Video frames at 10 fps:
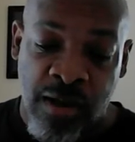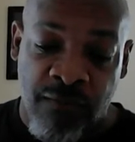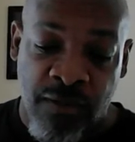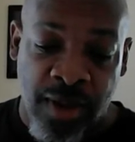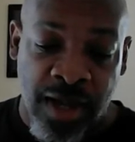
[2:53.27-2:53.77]

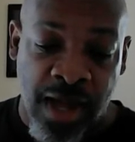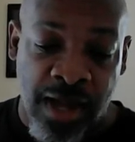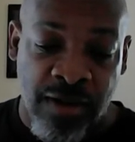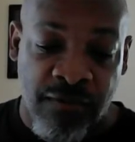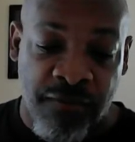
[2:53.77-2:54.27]
from a
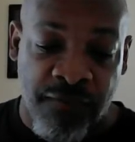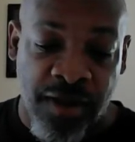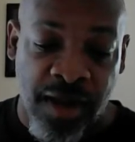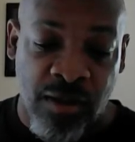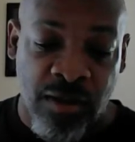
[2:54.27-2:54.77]
kind of
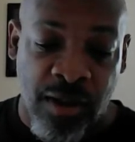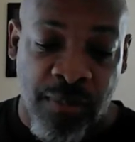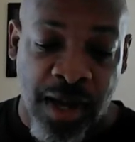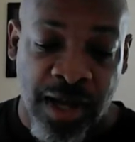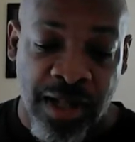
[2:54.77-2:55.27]
failed
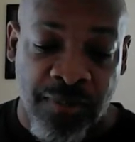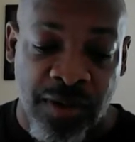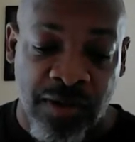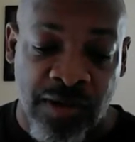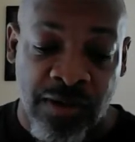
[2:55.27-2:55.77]

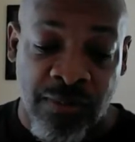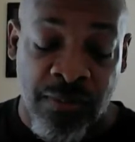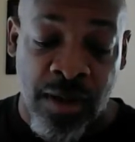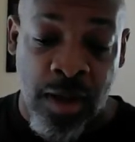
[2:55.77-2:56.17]
apocalypticism.